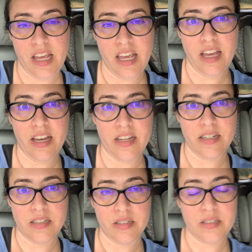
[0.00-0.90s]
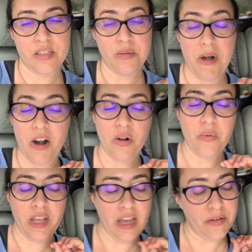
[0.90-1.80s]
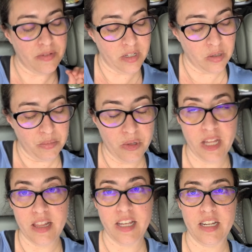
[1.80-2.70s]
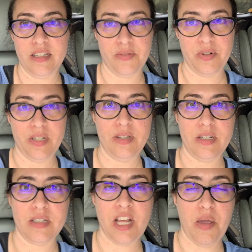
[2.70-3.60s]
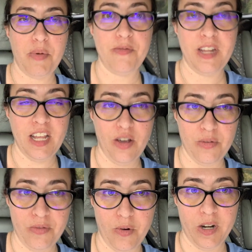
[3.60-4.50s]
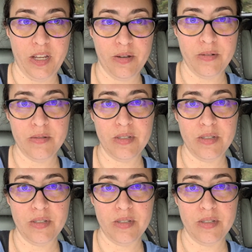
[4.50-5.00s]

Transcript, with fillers: And tomorrow we have a completely different type of video for you.